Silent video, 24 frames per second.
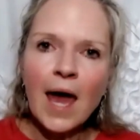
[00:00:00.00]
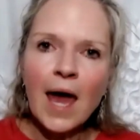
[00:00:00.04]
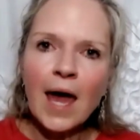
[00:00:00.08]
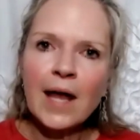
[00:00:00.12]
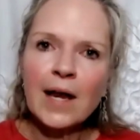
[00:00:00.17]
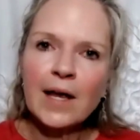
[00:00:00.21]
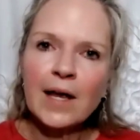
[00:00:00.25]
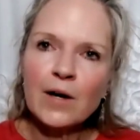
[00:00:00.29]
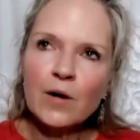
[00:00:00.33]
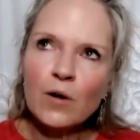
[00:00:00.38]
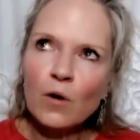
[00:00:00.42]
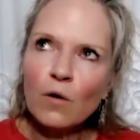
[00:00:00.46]

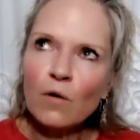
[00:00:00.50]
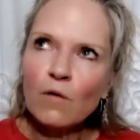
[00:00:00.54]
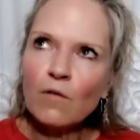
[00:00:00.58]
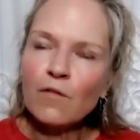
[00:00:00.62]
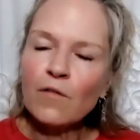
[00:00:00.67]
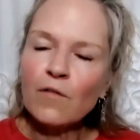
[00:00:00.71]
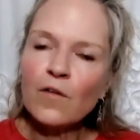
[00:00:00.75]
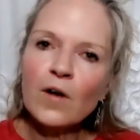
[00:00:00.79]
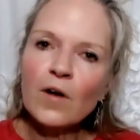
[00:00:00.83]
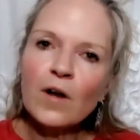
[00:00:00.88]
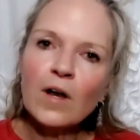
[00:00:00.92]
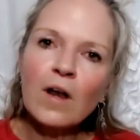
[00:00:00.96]
And I know
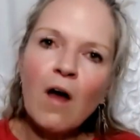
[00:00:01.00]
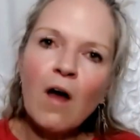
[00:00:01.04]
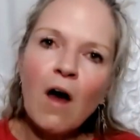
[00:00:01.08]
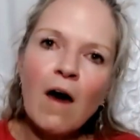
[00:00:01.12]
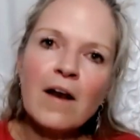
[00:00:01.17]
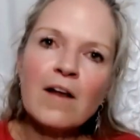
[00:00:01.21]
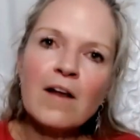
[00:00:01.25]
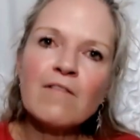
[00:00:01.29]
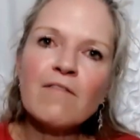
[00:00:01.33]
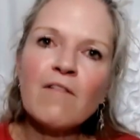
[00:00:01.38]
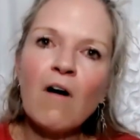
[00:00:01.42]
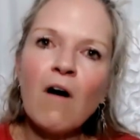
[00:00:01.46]
for a
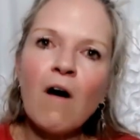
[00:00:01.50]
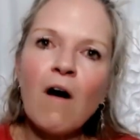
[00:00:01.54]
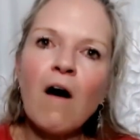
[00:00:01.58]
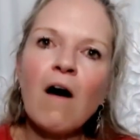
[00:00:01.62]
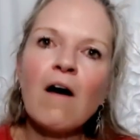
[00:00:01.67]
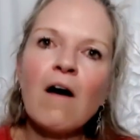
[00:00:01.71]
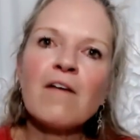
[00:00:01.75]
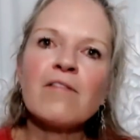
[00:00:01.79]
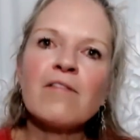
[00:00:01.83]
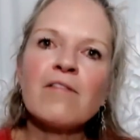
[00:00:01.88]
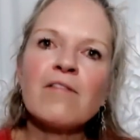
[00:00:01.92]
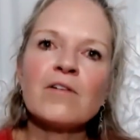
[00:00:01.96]
lot of
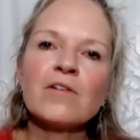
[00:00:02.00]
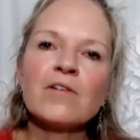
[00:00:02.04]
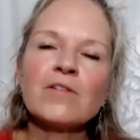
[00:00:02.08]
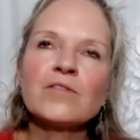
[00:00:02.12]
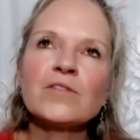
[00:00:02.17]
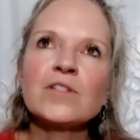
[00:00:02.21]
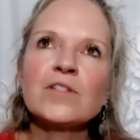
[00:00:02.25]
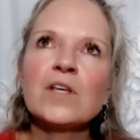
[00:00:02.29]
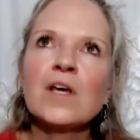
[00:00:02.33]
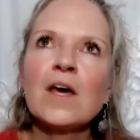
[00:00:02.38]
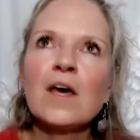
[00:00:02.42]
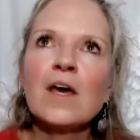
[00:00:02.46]

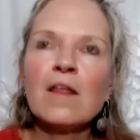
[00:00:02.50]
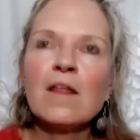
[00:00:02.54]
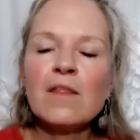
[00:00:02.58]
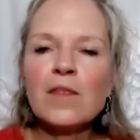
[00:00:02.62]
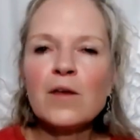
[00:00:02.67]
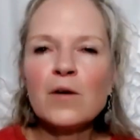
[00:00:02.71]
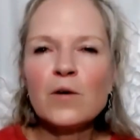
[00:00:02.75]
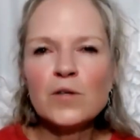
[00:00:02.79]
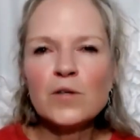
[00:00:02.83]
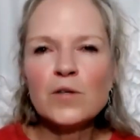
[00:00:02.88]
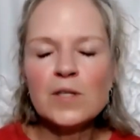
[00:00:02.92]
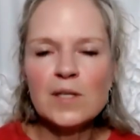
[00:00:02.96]
authors,
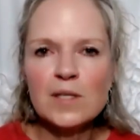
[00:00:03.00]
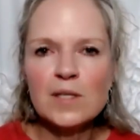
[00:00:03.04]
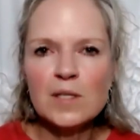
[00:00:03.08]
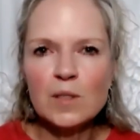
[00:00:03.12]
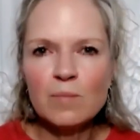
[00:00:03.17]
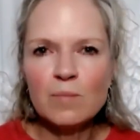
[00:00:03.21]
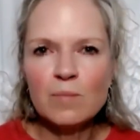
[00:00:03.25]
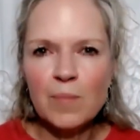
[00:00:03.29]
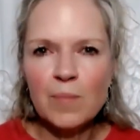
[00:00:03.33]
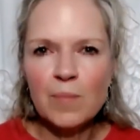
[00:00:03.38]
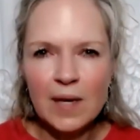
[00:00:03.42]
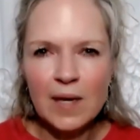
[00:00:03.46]
there's this
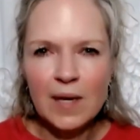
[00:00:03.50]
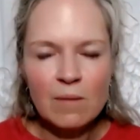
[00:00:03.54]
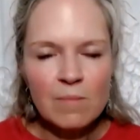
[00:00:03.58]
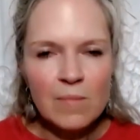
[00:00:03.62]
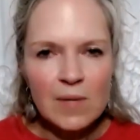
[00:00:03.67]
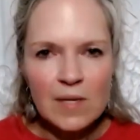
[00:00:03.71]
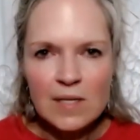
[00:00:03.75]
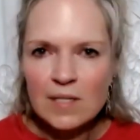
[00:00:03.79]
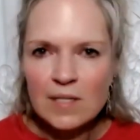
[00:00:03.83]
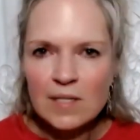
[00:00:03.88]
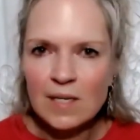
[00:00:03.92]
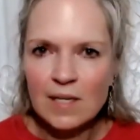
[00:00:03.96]
big
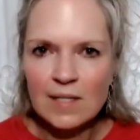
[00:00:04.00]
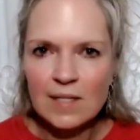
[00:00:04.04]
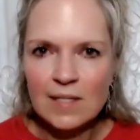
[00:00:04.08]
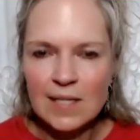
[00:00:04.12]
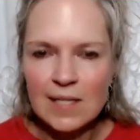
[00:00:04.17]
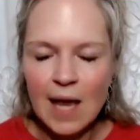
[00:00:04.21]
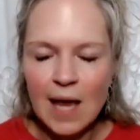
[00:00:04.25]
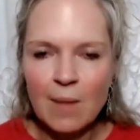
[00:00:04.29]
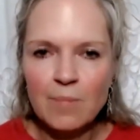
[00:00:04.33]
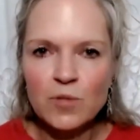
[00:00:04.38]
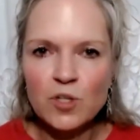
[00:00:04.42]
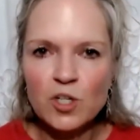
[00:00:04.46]

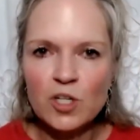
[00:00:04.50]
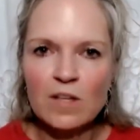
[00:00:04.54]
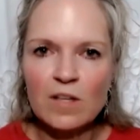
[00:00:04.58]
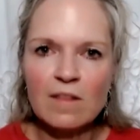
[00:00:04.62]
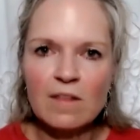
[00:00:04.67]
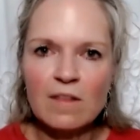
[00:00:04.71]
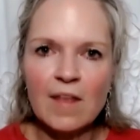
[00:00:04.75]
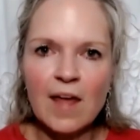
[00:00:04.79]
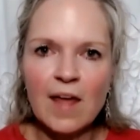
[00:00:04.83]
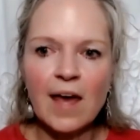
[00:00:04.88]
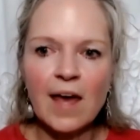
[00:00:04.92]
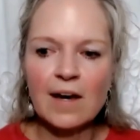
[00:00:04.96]
misconception
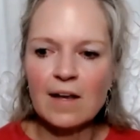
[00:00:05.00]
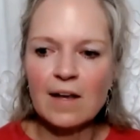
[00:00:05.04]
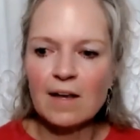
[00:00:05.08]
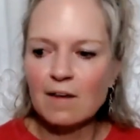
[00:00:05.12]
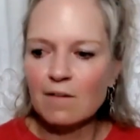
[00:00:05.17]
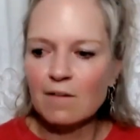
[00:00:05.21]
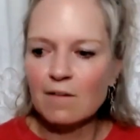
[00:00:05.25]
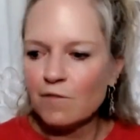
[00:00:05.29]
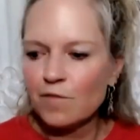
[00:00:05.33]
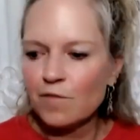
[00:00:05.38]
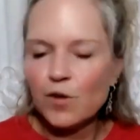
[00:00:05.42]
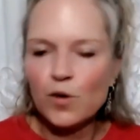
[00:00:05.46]
that
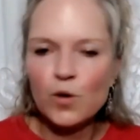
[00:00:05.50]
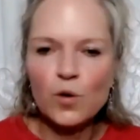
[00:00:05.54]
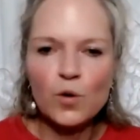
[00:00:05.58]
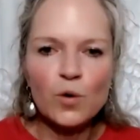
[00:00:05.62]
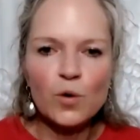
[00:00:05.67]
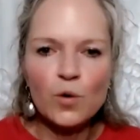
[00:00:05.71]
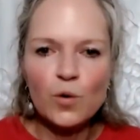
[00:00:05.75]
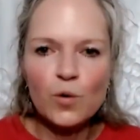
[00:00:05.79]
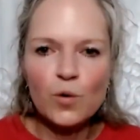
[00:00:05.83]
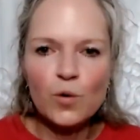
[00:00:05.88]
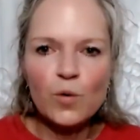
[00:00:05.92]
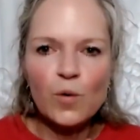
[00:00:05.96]
if
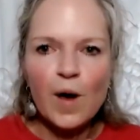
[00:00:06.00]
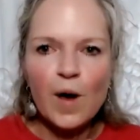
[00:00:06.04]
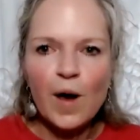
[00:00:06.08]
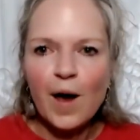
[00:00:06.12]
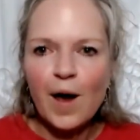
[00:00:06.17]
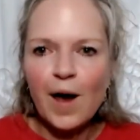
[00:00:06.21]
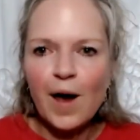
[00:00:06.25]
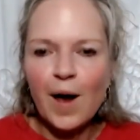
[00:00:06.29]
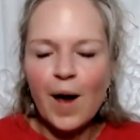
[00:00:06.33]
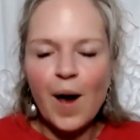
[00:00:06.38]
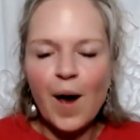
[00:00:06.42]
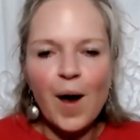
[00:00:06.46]
you
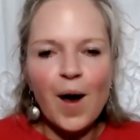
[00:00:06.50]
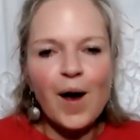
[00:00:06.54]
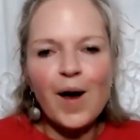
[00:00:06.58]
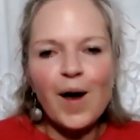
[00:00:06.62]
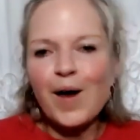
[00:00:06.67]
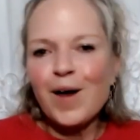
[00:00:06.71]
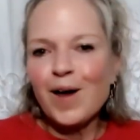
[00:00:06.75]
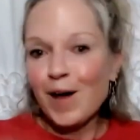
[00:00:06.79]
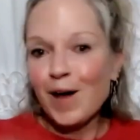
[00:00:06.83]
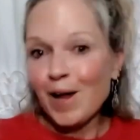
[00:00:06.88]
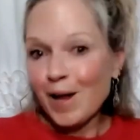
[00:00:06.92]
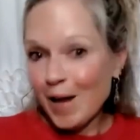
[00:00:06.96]

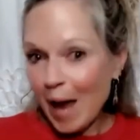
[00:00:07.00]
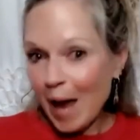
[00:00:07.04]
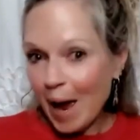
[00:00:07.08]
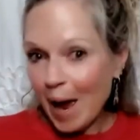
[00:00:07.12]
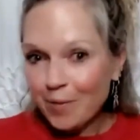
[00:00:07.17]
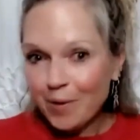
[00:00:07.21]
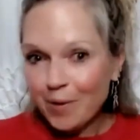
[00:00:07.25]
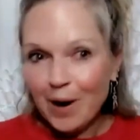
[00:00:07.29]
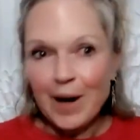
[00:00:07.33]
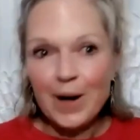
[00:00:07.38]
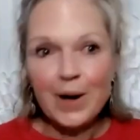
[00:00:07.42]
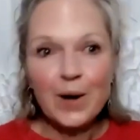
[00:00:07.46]

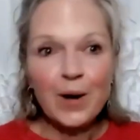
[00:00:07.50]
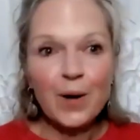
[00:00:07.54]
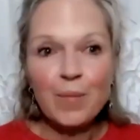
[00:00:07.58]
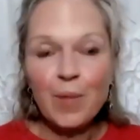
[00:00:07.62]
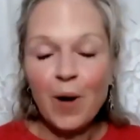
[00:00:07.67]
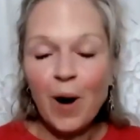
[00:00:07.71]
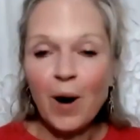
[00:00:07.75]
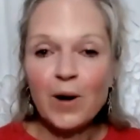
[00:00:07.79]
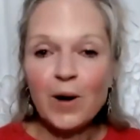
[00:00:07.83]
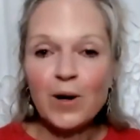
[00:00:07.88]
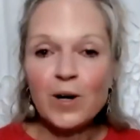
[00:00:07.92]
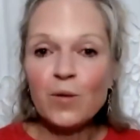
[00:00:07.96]
collaborate or
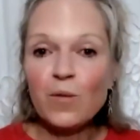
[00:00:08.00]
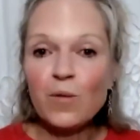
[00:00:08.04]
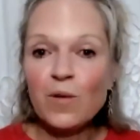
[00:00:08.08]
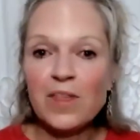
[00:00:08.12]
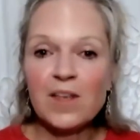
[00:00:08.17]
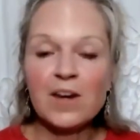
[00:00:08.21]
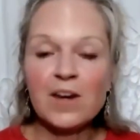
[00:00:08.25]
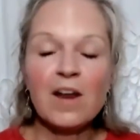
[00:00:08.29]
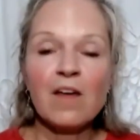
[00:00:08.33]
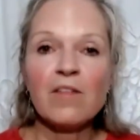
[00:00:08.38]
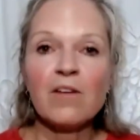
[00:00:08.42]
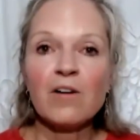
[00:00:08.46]
partner with
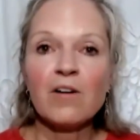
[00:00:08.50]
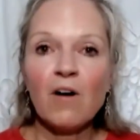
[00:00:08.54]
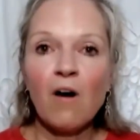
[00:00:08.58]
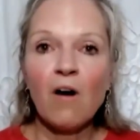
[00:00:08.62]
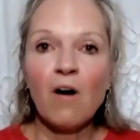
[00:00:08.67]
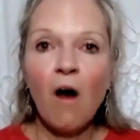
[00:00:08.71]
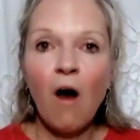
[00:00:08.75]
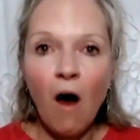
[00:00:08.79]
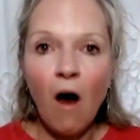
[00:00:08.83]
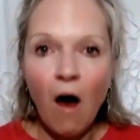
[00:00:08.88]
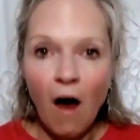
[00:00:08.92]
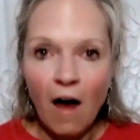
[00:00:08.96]
another
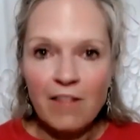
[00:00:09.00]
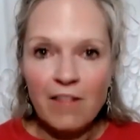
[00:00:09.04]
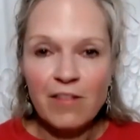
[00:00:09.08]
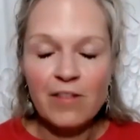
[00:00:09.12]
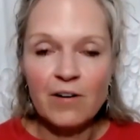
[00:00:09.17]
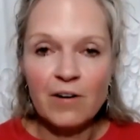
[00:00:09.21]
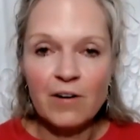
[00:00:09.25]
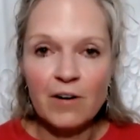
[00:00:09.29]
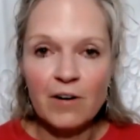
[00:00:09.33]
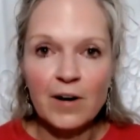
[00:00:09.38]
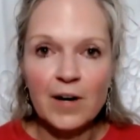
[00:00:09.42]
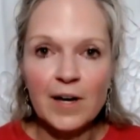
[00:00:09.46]

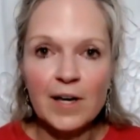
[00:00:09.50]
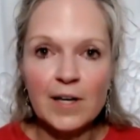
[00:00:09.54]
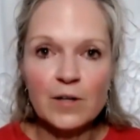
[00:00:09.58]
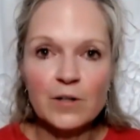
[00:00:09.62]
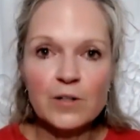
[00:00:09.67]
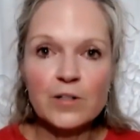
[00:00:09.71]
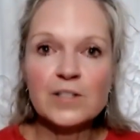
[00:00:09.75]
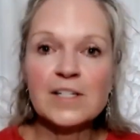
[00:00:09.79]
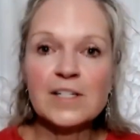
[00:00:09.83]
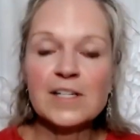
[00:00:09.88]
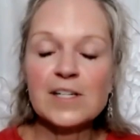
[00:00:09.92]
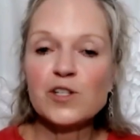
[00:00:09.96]
author
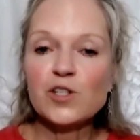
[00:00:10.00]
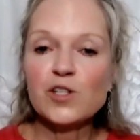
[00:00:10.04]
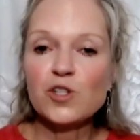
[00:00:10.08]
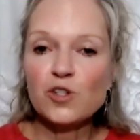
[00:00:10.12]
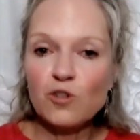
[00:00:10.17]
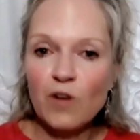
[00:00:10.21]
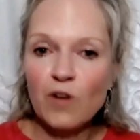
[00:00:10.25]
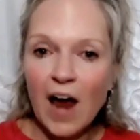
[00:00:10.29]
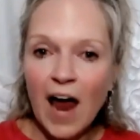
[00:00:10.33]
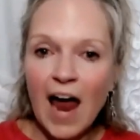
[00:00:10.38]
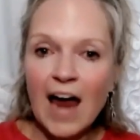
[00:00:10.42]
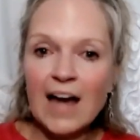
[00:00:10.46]
it'll
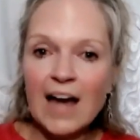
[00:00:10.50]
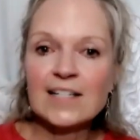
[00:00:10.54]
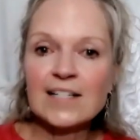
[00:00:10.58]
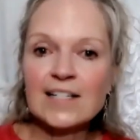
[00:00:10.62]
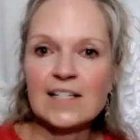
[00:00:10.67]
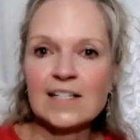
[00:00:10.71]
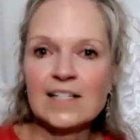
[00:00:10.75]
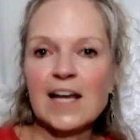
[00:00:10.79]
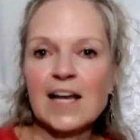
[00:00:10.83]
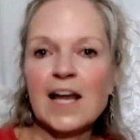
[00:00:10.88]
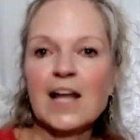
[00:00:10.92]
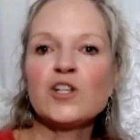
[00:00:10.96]
distract
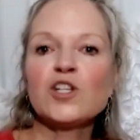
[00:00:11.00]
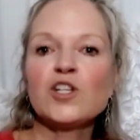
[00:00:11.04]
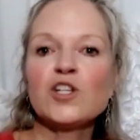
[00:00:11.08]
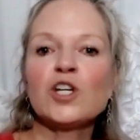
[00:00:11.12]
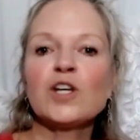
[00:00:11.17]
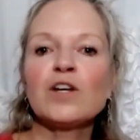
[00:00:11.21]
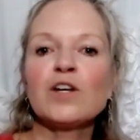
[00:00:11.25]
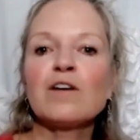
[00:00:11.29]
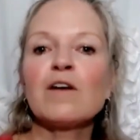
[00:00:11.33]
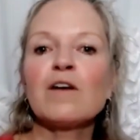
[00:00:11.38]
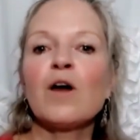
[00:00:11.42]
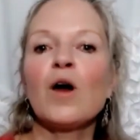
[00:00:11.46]

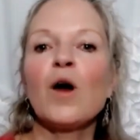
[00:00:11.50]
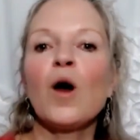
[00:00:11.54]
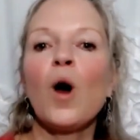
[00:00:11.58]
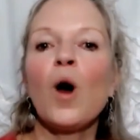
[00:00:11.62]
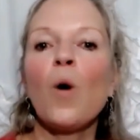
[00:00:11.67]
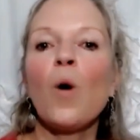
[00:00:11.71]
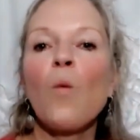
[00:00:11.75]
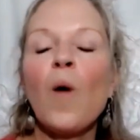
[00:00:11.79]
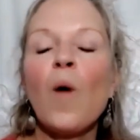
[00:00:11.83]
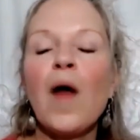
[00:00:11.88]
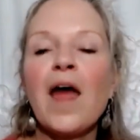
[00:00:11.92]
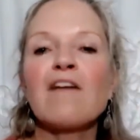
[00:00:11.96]
attention
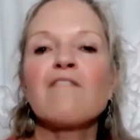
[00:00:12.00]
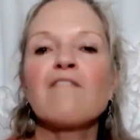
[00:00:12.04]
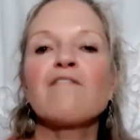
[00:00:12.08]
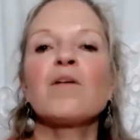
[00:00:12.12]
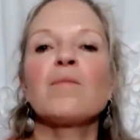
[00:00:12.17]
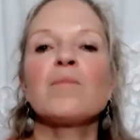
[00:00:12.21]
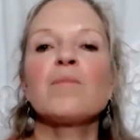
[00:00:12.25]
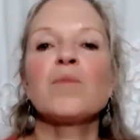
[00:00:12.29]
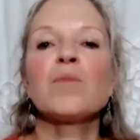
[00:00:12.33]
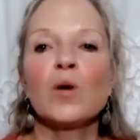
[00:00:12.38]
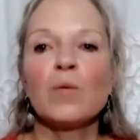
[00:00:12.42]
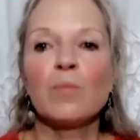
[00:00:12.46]
away
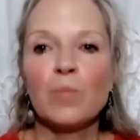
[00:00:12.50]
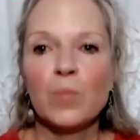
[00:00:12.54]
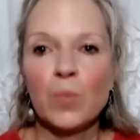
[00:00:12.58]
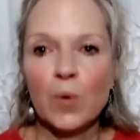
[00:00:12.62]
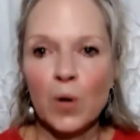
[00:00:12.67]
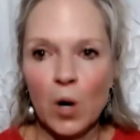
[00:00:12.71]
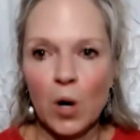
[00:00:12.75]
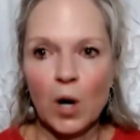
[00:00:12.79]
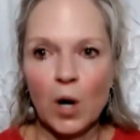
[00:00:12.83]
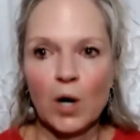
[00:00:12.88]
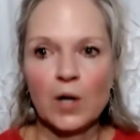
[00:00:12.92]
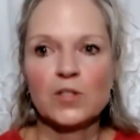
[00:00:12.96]
from your
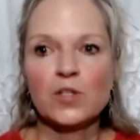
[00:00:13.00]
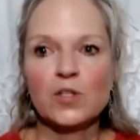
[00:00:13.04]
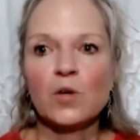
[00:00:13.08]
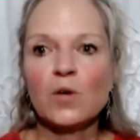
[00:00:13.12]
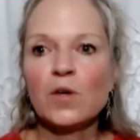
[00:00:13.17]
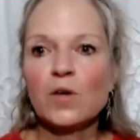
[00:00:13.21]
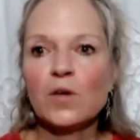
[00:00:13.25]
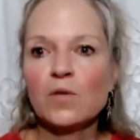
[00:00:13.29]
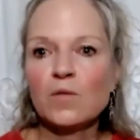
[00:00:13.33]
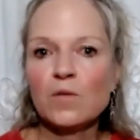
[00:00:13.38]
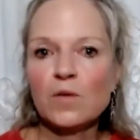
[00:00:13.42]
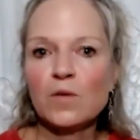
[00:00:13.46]
book so
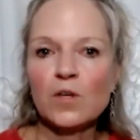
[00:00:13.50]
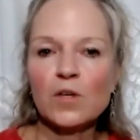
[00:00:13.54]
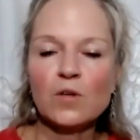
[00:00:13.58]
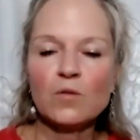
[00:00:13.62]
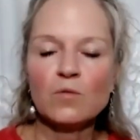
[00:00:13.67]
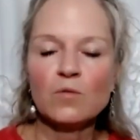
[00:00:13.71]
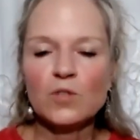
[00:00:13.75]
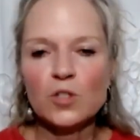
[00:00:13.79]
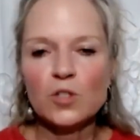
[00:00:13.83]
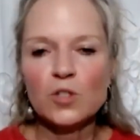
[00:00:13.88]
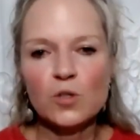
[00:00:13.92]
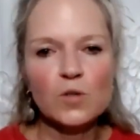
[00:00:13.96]
you you
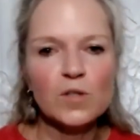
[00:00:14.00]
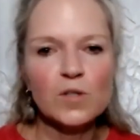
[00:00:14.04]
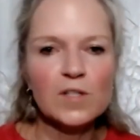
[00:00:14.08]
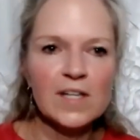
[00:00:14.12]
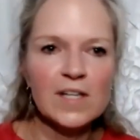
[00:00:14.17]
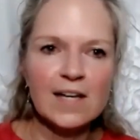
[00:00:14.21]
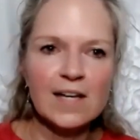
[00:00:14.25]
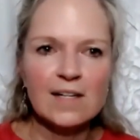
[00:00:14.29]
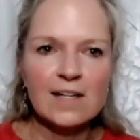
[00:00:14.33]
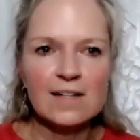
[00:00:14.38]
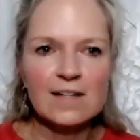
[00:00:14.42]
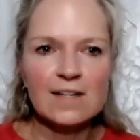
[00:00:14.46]
do
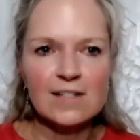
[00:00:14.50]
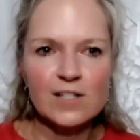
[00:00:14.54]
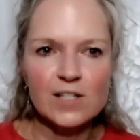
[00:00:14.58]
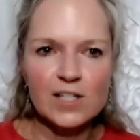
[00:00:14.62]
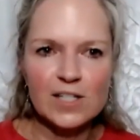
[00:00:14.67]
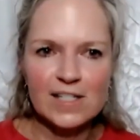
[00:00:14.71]
send